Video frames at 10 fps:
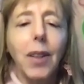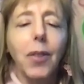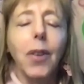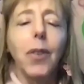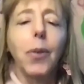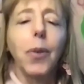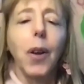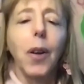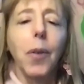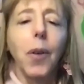that
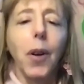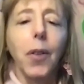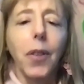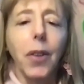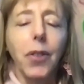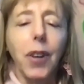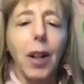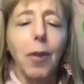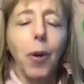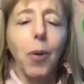this
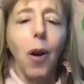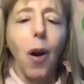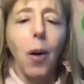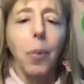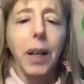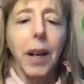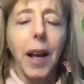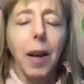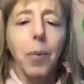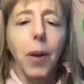telephone call
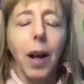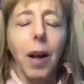became